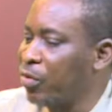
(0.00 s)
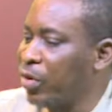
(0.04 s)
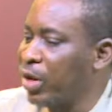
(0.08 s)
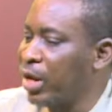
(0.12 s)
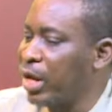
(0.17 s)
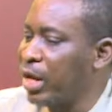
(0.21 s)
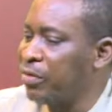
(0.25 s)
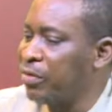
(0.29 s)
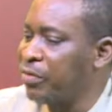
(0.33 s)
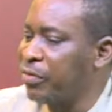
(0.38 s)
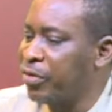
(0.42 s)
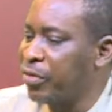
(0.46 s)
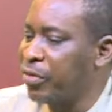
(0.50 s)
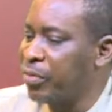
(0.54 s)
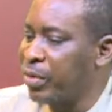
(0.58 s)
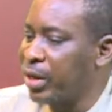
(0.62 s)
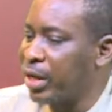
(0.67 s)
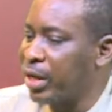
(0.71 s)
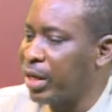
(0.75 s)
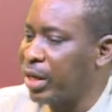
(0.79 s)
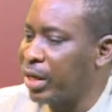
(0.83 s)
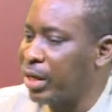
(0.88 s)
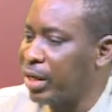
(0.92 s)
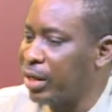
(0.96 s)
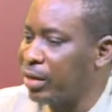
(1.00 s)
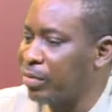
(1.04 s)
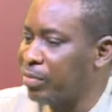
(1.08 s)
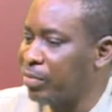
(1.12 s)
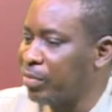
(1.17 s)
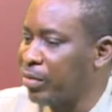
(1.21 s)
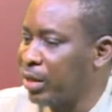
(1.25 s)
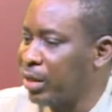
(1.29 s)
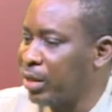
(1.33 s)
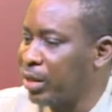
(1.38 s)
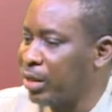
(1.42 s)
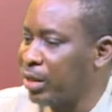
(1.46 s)
we heard from uh,
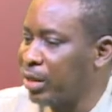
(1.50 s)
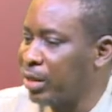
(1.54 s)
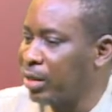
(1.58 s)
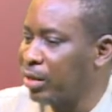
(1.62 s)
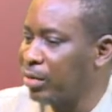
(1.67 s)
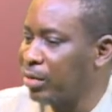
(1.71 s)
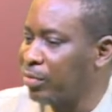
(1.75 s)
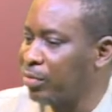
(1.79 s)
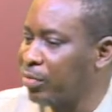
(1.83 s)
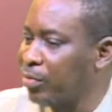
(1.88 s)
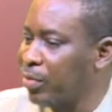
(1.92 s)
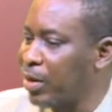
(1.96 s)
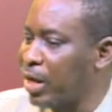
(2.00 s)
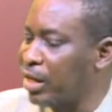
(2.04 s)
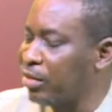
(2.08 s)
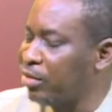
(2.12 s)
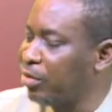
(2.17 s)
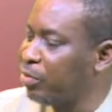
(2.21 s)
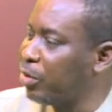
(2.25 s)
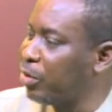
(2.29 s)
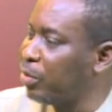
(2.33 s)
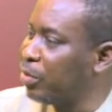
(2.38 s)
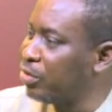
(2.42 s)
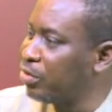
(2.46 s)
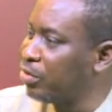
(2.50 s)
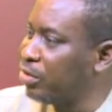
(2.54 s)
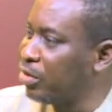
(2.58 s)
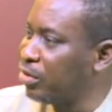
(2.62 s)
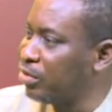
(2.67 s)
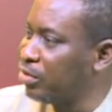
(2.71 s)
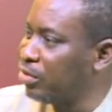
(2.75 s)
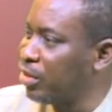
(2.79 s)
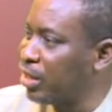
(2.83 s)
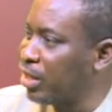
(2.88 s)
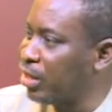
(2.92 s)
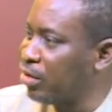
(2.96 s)
the party publicity
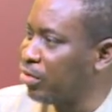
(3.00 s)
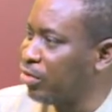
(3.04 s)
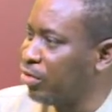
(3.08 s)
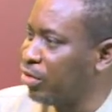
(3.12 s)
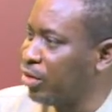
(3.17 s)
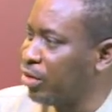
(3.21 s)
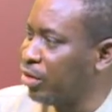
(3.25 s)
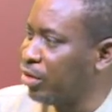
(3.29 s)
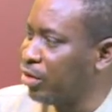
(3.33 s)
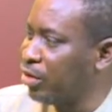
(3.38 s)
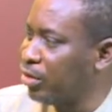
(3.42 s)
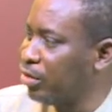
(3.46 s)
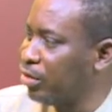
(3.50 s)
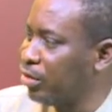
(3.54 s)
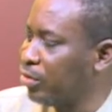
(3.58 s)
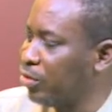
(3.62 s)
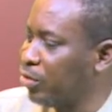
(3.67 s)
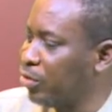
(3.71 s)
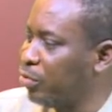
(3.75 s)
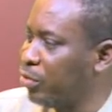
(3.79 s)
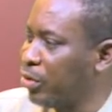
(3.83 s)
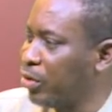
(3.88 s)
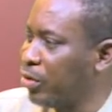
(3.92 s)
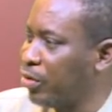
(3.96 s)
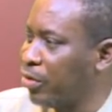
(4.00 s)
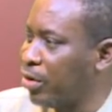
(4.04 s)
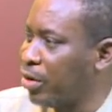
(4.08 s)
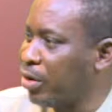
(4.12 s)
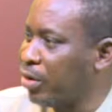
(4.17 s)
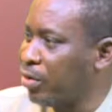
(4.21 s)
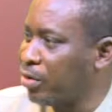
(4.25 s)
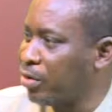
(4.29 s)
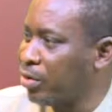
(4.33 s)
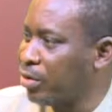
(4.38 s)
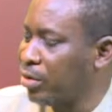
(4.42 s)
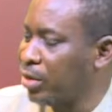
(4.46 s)
secretary, uh, Bureau
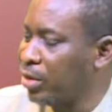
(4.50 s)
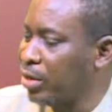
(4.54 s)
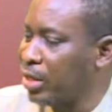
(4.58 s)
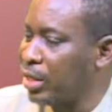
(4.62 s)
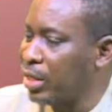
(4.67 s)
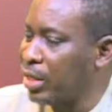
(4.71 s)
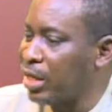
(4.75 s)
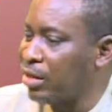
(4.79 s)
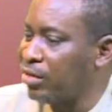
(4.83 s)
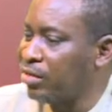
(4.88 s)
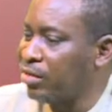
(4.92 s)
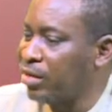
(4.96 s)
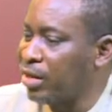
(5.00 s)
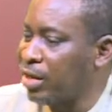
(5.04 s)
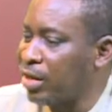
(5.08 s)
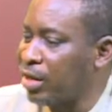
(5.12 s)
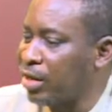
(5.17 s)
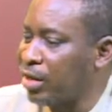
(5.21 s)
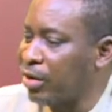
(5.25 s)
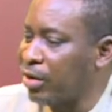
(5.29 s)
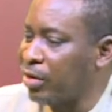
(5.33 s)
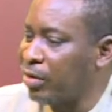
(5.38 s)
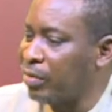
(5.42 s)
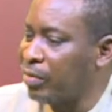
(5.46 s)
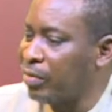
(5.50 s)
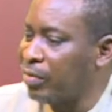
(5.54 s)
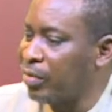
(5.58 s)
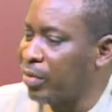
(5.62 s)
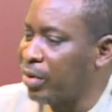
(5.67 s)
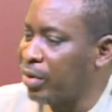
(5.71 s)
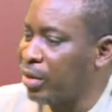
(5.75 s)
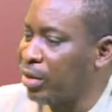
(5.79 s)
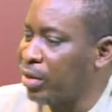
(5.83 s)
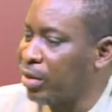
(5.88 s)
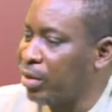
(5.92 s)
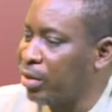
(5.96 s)
that uh,
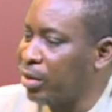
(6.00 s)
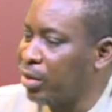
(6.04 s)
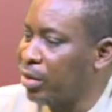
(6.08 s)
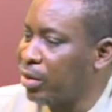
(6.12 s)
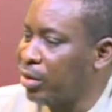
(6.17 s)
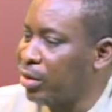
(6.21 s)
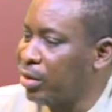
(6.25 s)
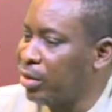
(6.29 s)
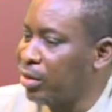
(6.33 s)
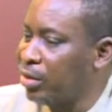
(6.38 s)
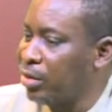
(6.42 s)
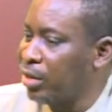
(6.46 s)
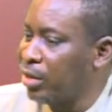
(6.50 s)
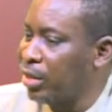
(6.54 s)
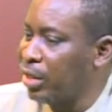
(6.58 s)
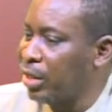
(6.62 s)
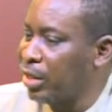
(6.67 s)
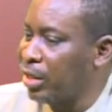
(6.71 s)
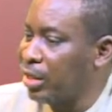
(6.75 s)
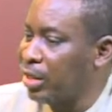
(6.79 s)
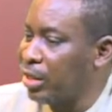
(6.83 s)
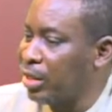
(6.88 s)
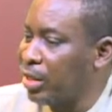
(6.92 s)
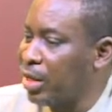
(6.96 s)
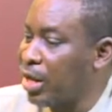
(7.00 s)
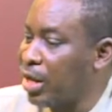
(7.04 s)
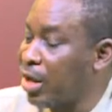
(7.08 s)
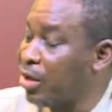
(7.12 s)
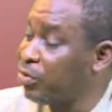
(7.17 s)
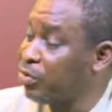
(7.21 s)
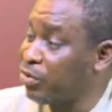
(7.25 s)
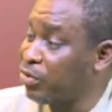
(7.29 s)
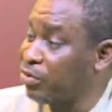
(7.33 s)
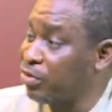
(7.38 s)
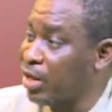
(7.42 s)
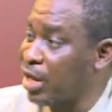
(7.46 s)
the
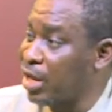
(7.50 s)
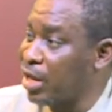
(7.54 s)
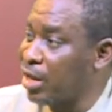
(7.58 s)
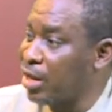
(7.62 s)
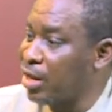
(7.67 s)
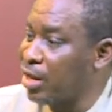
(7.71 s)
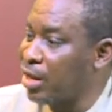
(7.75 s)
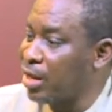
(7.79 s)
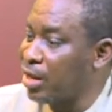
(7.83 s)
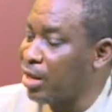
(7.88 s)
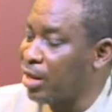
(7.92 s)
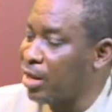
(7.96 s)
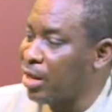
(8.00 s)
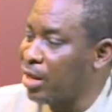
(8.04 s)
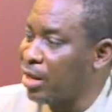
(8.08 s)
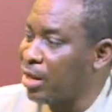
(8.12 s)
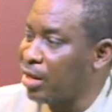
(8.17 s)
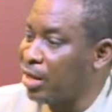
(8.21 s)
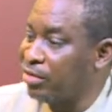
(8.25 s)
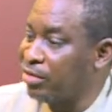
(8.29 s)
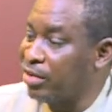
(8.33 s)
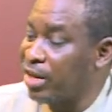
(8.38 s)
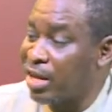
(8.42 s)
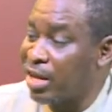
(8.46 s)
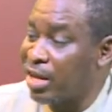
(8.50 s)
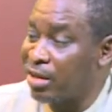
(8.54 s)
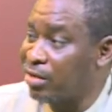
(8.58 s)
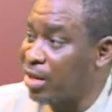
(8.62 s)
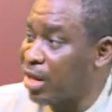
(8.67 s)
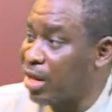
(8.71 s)
house was uh, attacked,